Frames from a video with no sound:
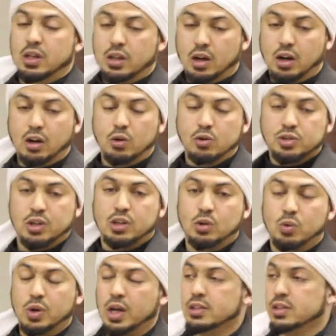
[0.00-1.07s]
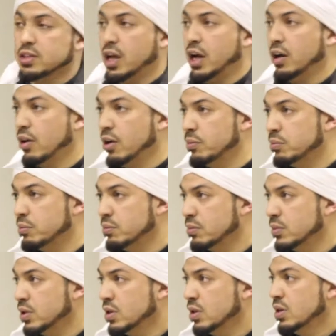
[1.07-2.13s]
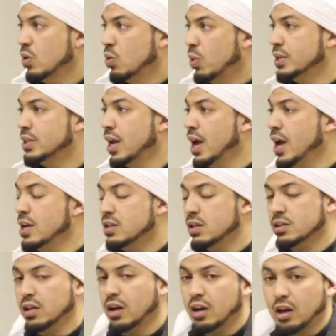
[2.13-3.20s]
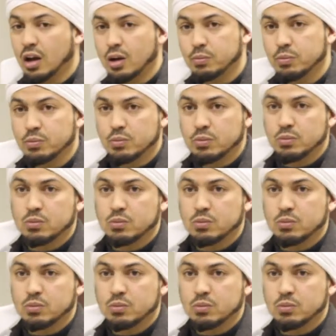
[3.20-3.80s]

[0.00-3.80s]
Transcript: The clothes that he wears is haram. What he ate is haram.